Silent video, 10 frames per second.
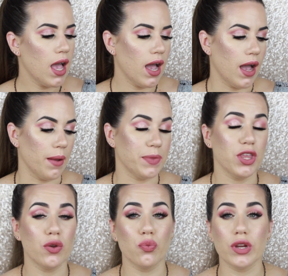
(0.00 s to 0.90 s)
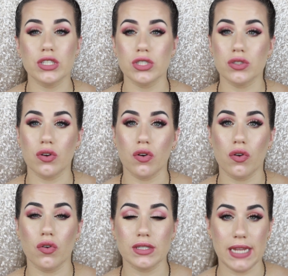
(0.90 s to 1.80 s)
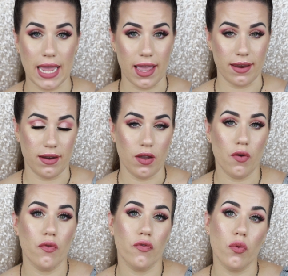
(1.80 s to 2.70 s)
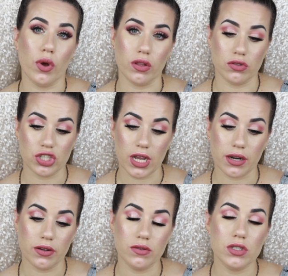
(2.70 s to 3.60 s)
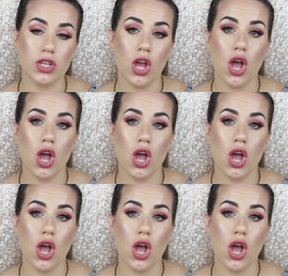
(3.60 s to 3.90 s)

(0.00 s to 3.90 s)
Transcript: The original 10 foiled shadows